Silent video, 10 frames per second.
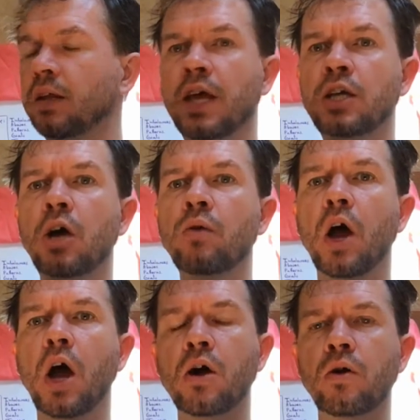they don't
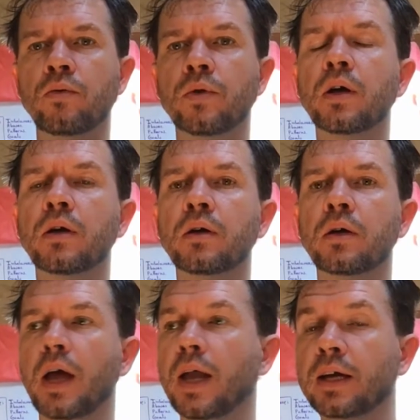own
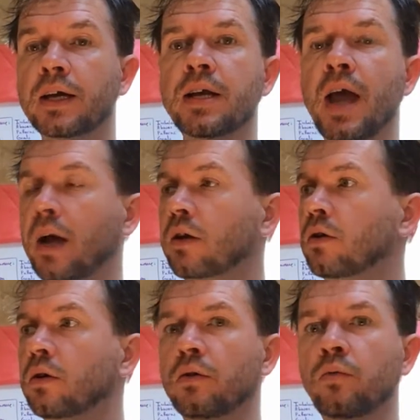and connect
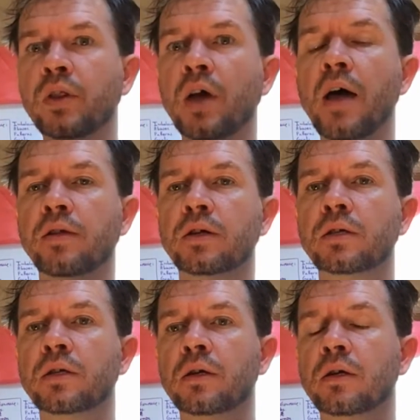with
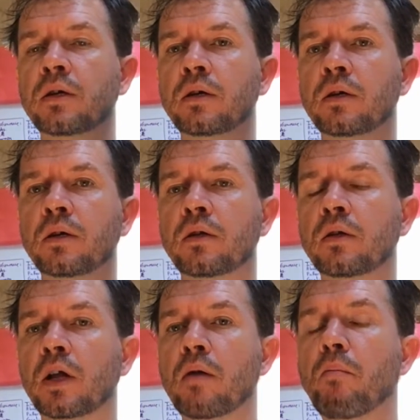others,
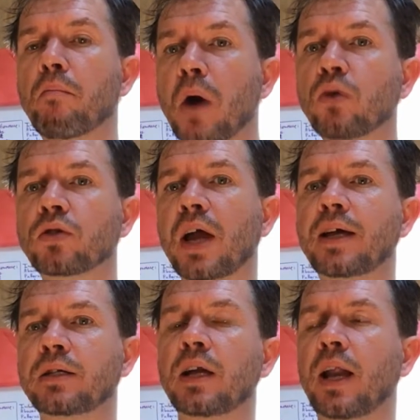that are most
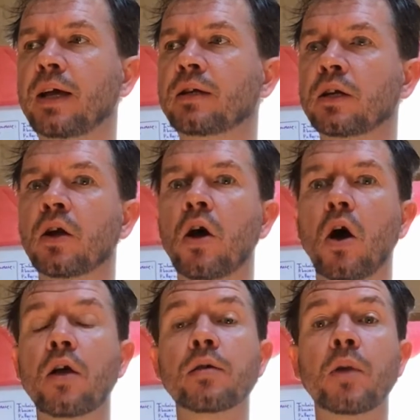isolated,
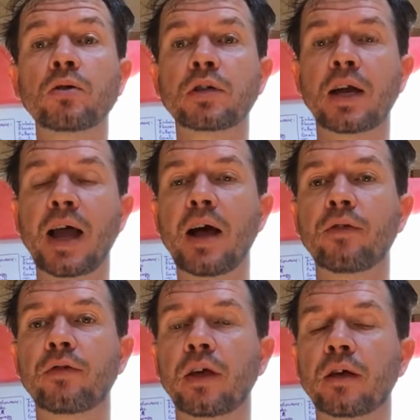are the most
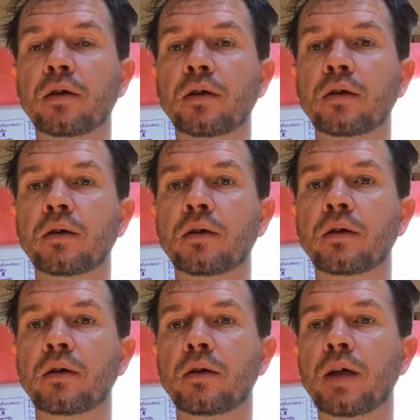unhealthy.
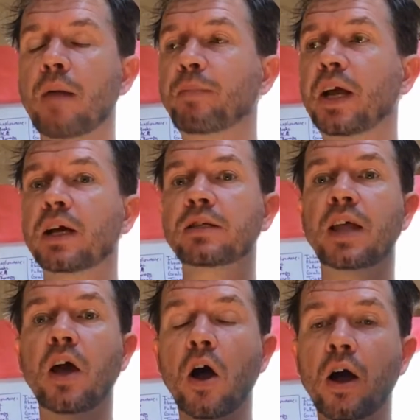Not because
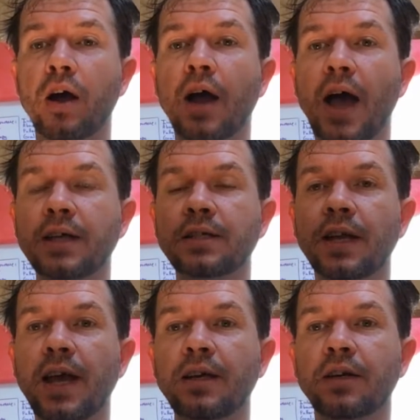they are
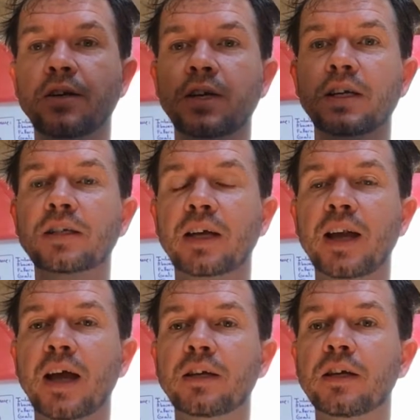isolated or
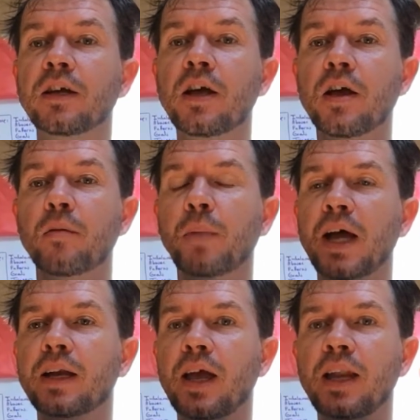disconnected,
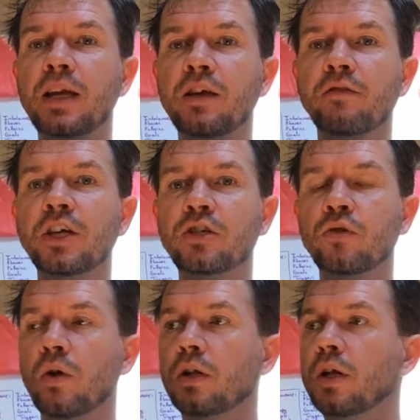but an
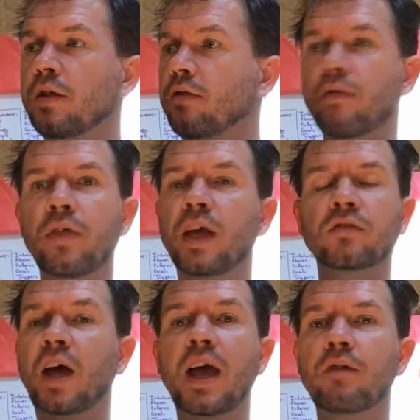individual that
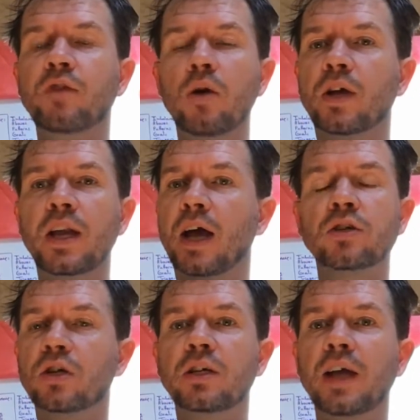thinks I have no
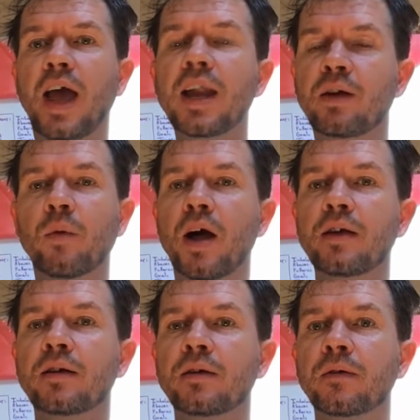connection to anyone